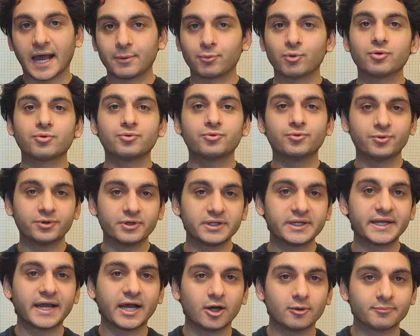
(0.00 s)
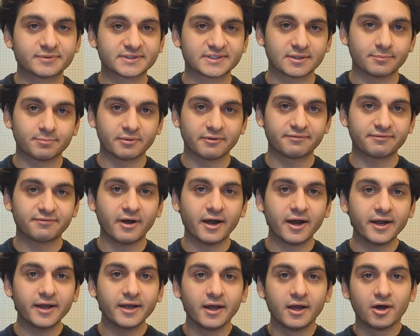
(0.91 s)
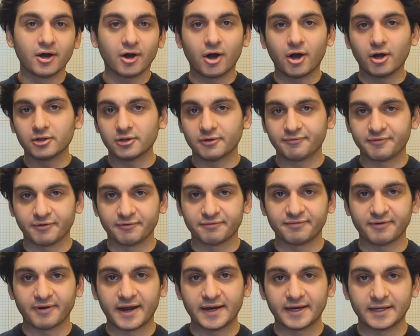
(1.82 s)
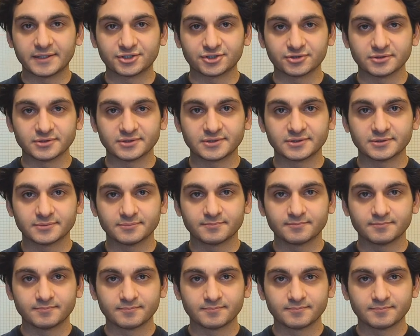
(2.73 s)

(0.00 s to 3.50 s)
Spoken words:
and will really help simplify all of your financials.